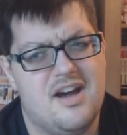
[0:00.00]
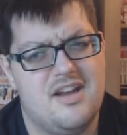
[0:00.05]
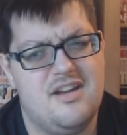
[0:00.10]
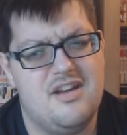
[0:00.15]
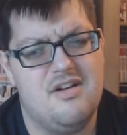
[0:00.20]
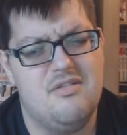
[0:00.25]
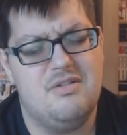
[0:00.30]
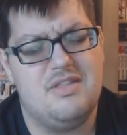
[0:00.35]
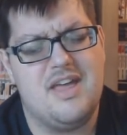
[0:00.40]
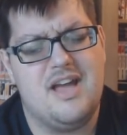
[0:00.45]
I
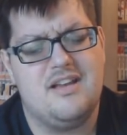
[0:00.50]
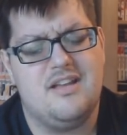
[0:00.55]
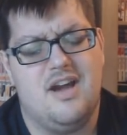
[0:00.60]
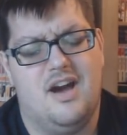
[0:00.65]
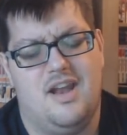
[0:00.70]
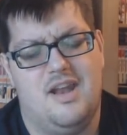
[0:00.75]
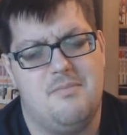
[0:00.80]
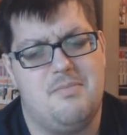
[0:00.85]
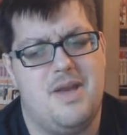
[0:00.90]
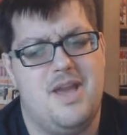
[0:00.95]
know we've had
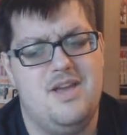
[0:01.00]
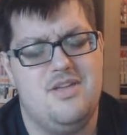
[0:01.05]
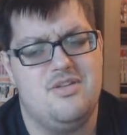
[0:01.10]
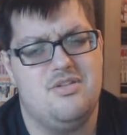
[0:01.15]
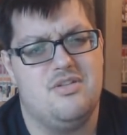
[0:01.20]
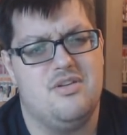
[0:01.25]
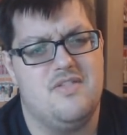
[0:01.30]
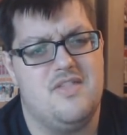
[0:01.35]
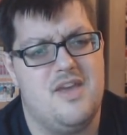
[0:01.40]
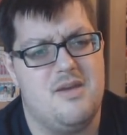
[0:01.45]
color
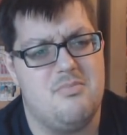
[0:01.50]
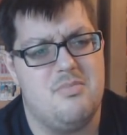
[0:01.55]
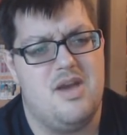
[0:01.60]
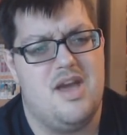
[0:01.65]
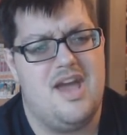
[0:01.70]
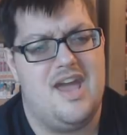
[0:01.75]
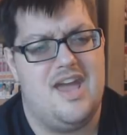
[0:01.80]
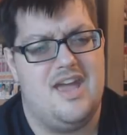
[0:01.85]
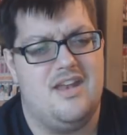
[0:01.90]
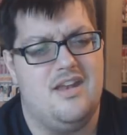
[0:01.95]
pages of him,
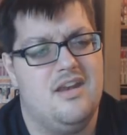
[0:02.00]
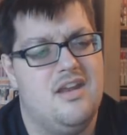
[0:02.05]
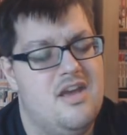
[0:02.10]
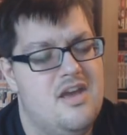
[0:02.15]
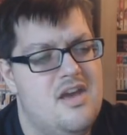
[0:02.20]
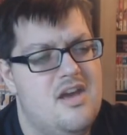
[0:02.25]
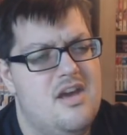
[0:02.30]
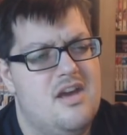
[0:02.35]
and